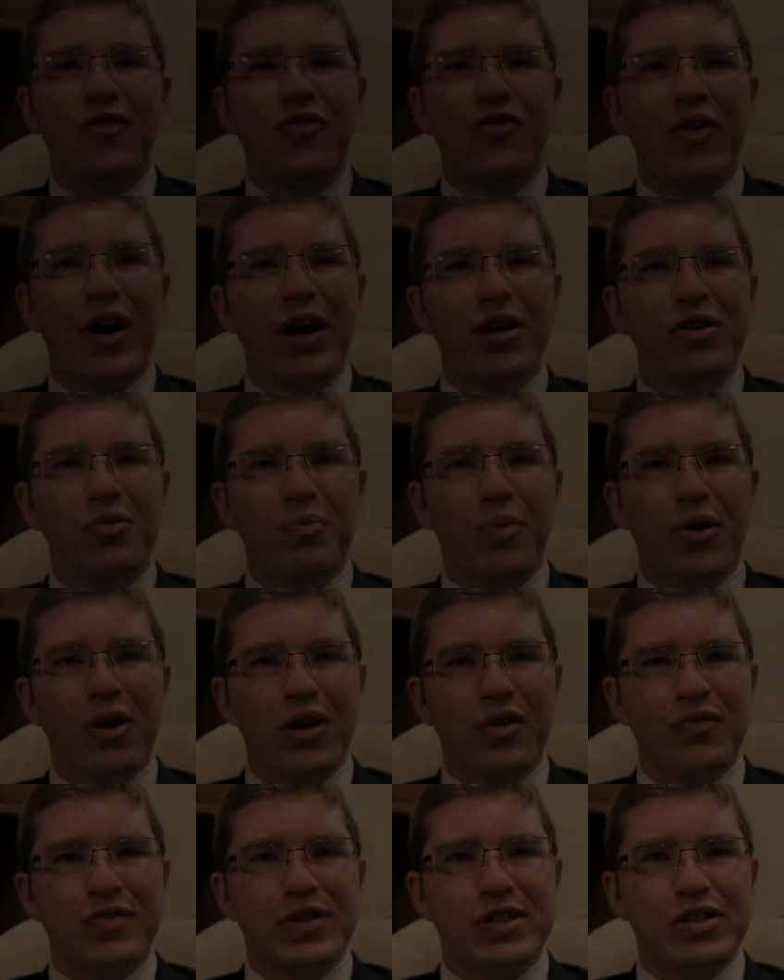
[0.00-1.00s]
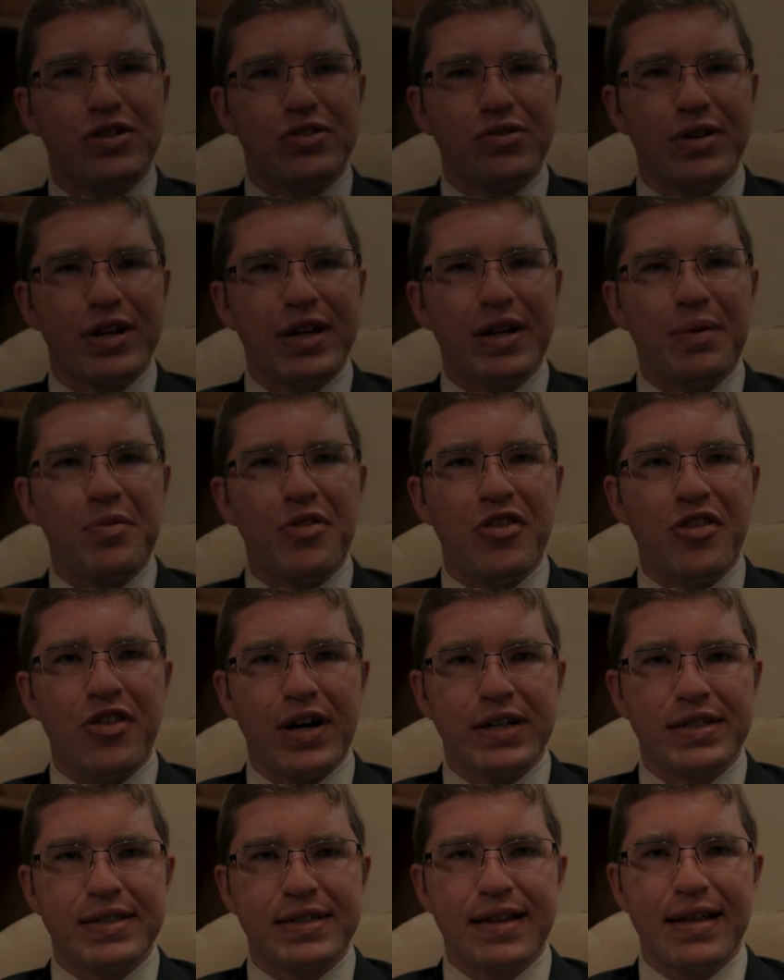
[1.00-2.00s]
the final part of his dream
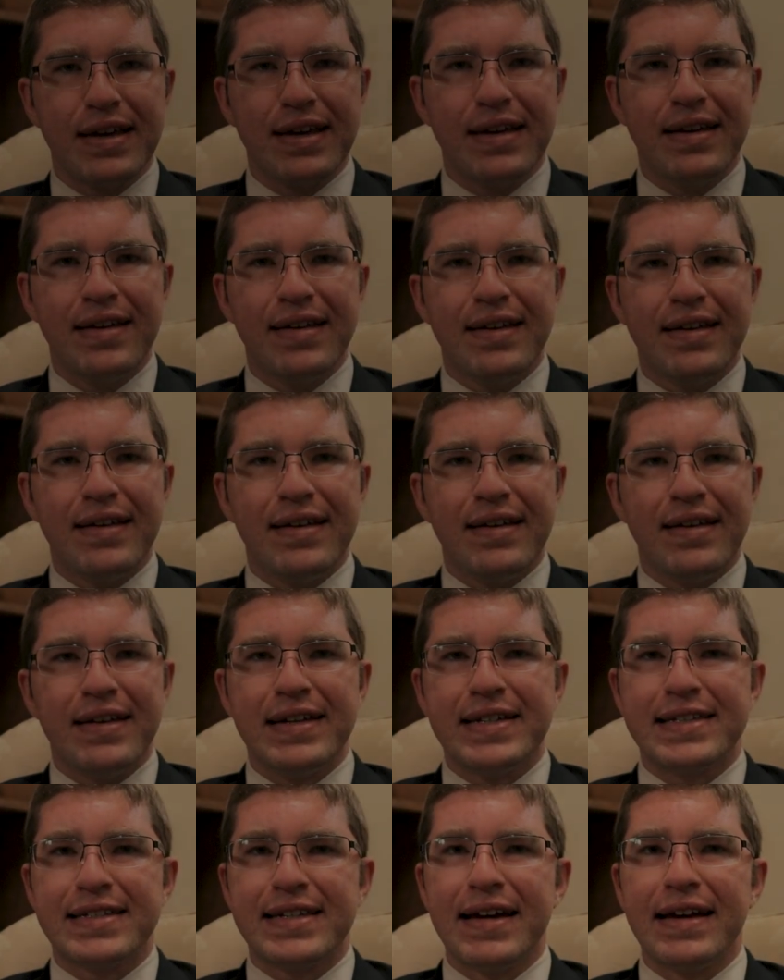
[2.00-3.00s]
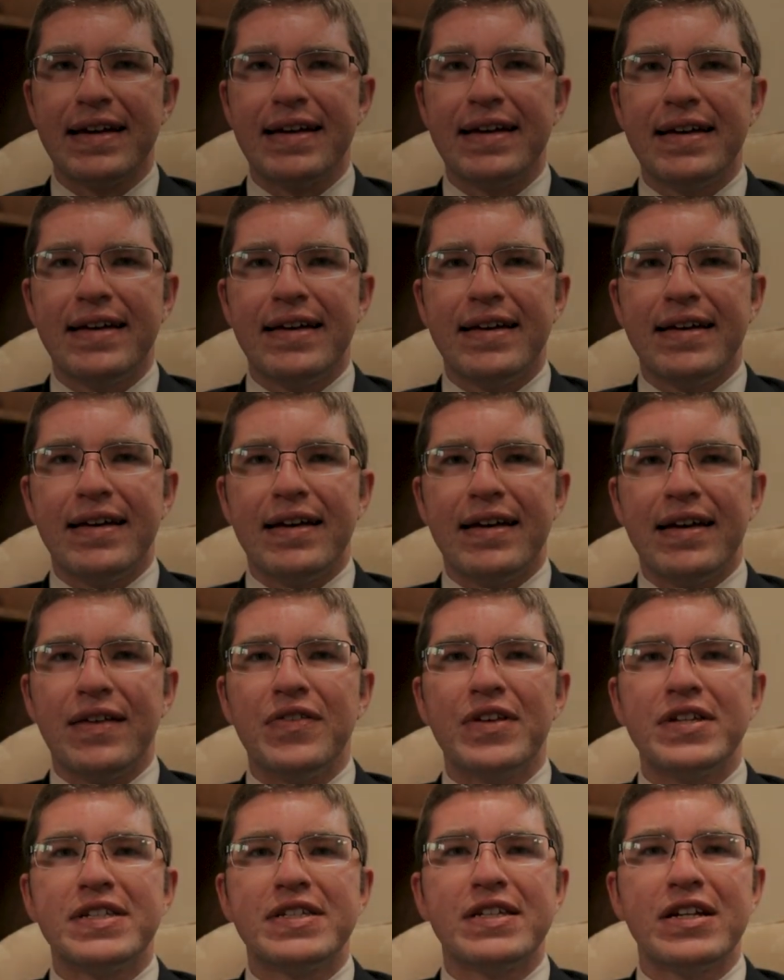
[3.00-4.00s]
thusly. He said,
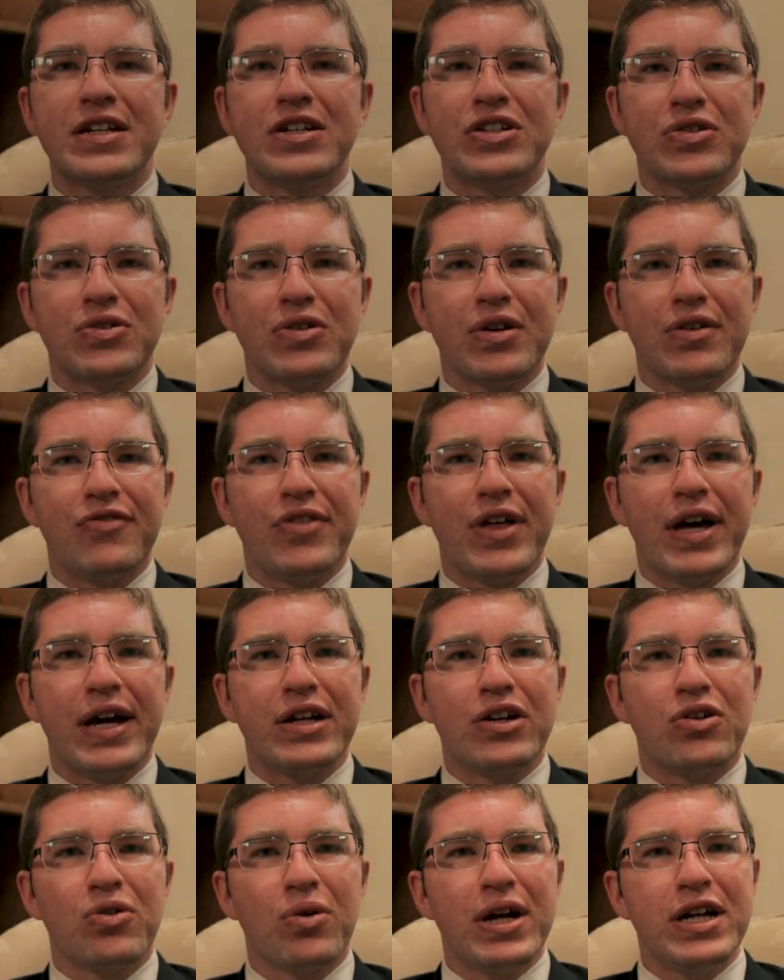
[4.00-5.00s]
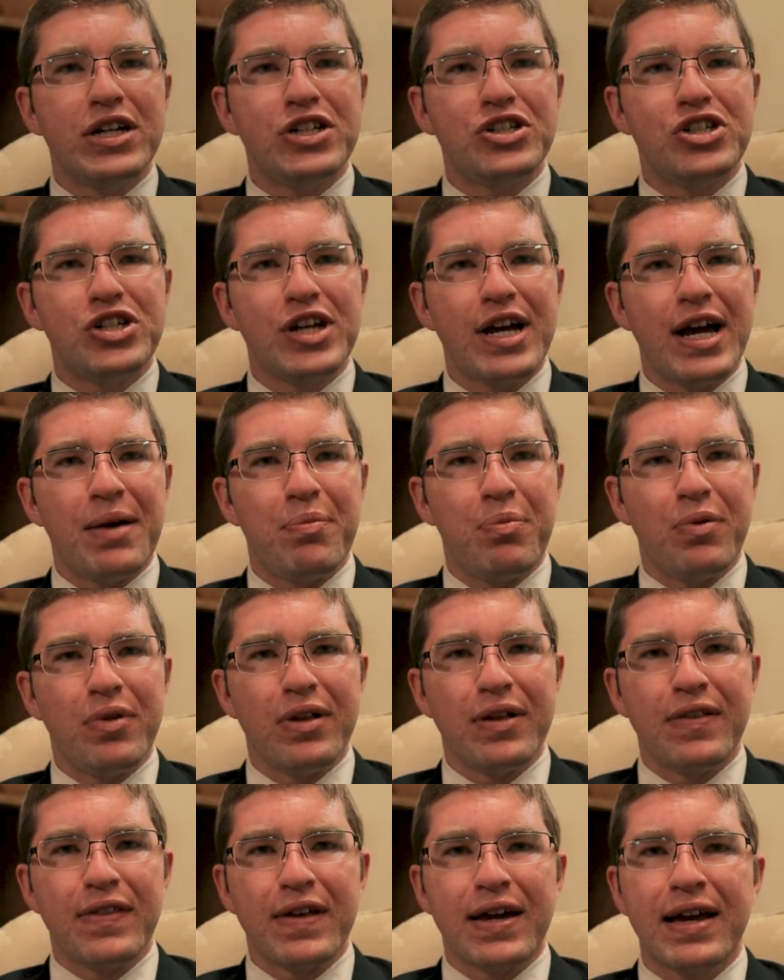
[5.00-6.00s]
"In the center of that great
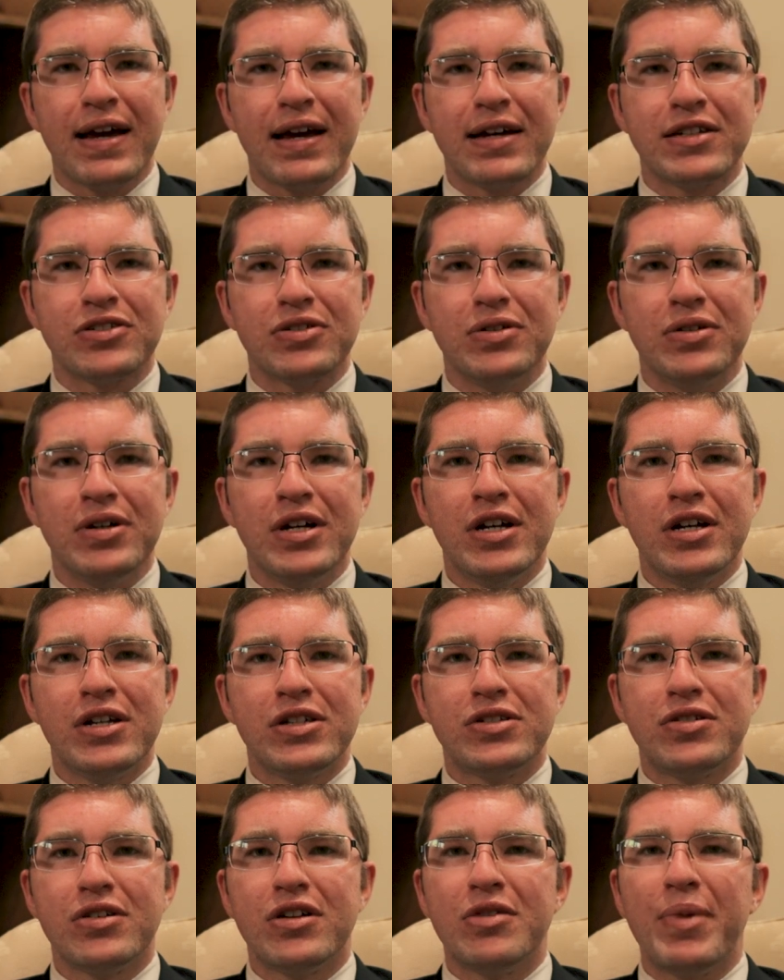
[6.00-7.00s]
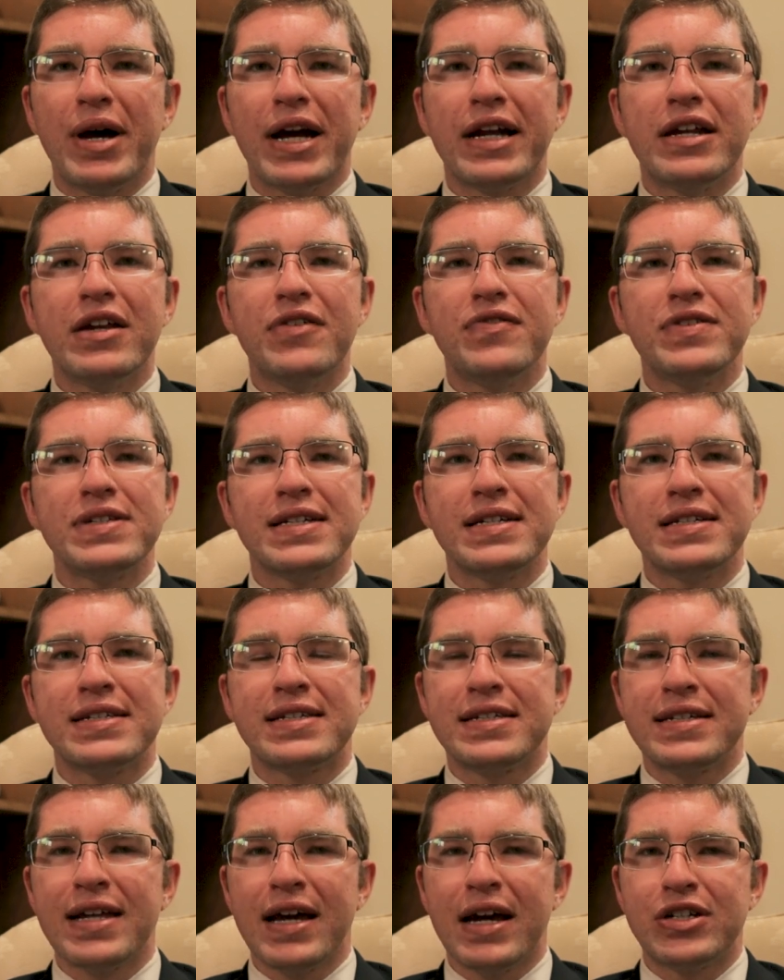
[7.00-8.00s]
chapel in the castle stood a
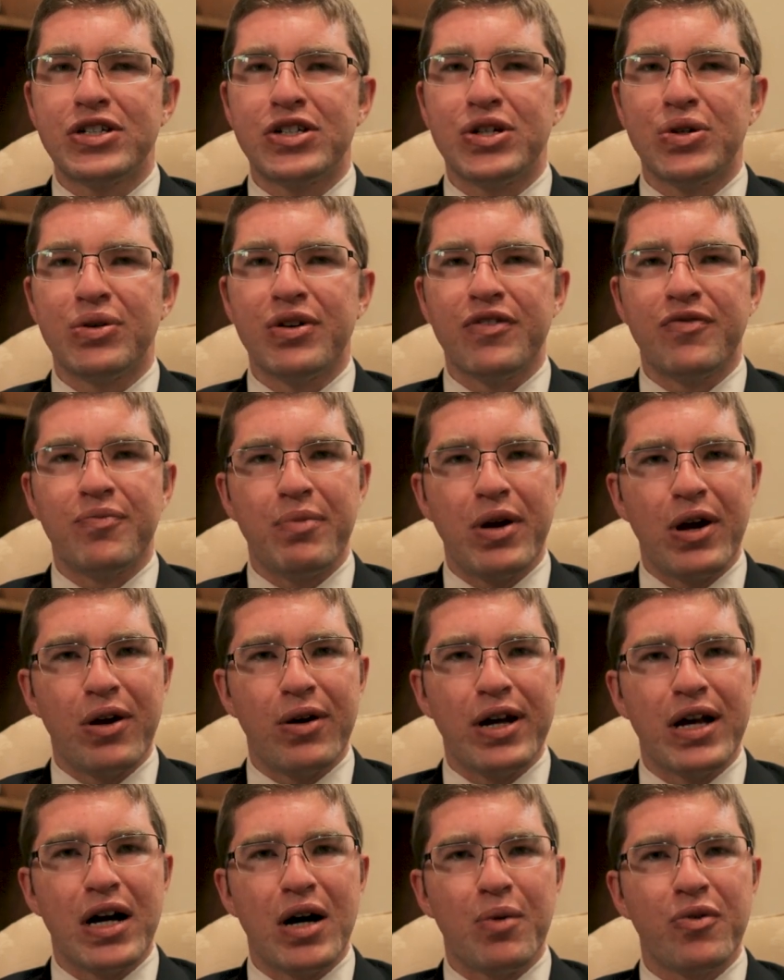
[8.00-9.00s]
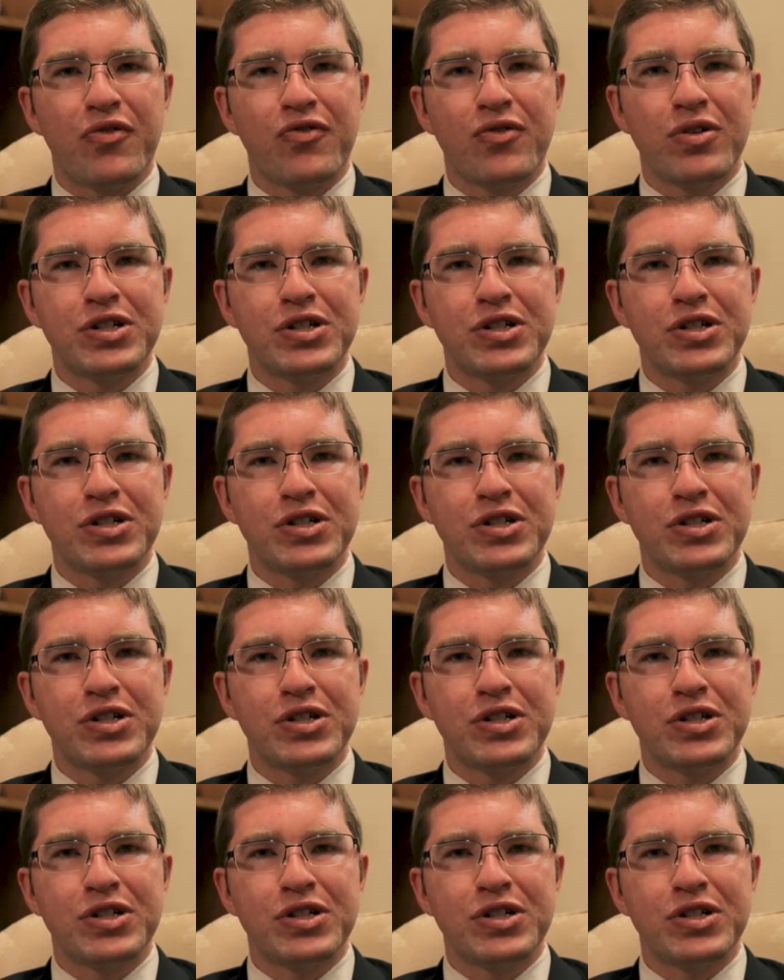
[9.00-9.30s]
magnificent statue of Mary, Help of